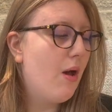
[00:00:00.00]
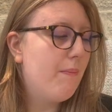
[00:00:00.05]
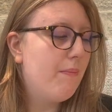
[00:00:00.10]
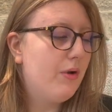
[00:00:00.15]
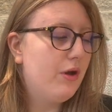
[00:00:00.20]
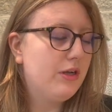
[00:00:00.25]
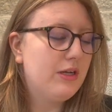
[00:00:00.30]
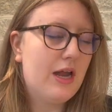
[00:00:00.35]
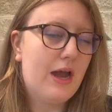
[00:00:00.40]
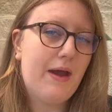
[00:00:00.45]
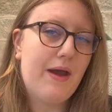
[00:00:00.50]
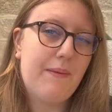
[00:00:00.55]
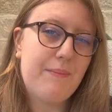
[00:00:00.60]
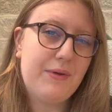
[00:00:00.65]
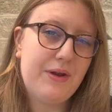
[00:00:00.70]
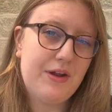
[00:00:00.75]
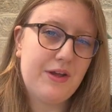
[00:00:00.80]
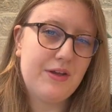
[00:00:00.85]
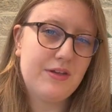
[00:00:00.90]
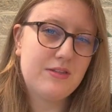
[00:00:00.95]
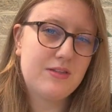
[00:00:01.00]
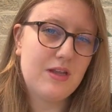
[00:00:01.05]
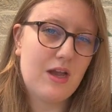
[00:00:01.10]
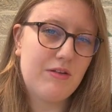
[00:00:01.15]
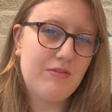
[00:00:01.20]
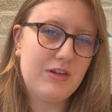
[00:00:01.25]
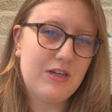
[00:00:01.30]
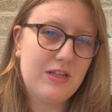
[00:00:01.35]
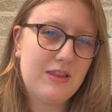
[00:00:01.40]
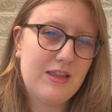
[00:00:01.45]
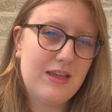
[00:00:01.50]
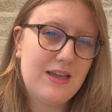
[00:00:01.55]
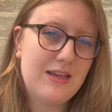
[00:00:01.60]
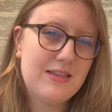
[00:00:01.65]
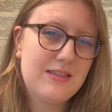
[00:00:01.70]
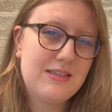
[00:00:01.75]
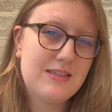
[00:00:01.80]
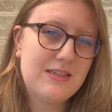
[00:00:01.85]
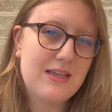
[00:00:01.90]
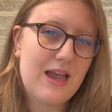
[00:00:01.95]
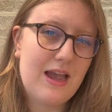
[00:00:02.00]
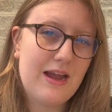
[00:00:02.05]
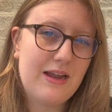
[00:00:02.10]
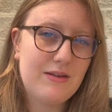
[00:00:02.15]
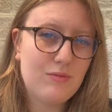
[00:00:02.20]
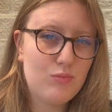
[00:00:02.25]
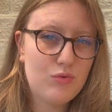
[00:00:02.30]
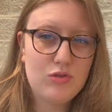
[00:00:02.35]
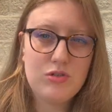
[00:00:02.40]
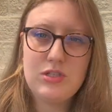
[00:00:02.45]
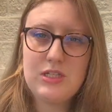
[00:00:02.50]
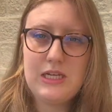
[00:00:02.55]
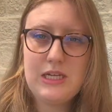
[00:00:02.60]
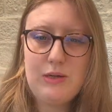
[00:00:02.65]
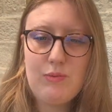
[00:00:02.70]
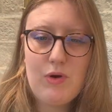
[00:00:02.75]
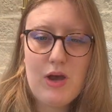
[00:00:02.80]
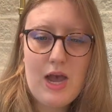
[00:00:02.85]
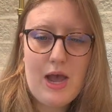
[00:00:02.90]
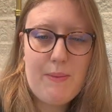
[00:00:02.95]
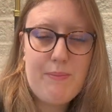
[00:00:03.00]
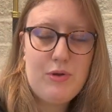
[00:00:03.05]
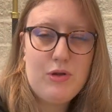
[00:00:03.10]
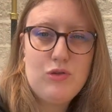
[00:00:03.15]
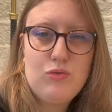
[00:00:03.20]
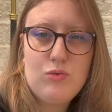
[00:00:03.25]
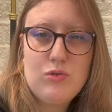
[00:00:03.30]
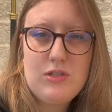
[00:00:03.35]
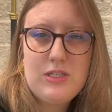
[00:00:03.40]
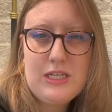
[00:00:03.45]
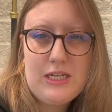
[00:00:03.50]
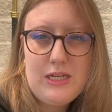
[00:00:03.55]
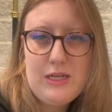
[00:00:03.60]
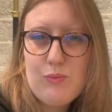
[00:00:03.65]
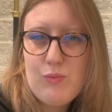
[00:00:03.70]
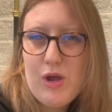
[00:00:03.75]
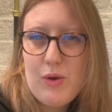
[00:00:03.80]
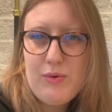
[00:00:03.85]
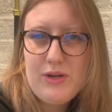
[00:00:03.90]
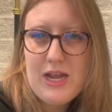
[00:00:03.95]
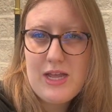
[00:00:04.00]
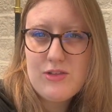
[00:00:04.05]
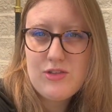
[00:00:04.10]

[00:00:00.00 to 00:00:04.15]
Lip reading: But yeah, I'm gonna start reading this and we'll see what happens. We'll see where we get